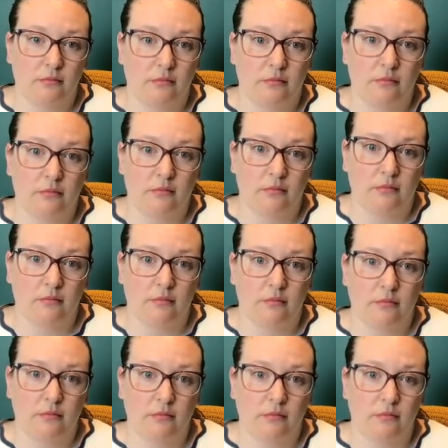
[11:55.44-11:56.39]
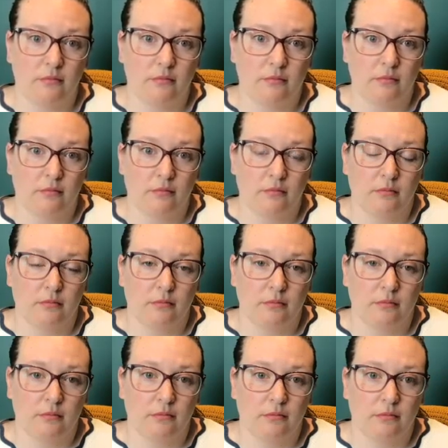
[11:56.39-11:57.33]

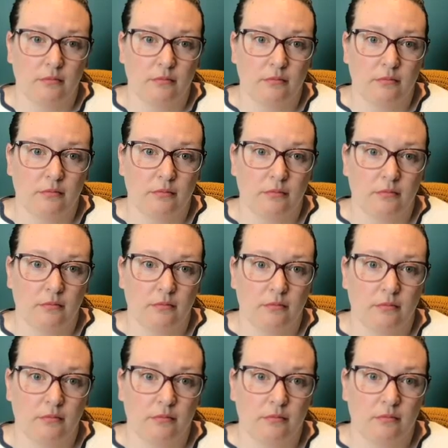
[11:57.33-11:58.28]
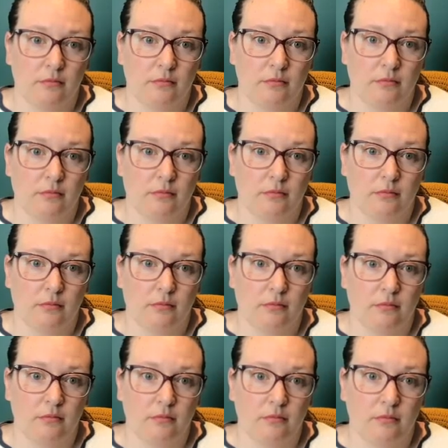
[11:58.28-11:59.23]

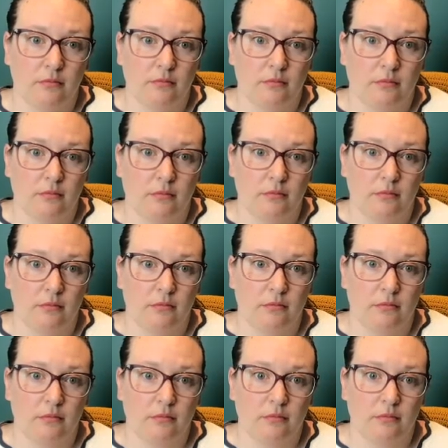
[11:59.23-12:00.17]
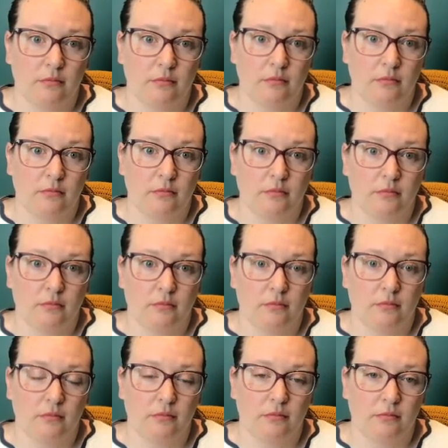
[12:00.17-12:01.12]
[no speech]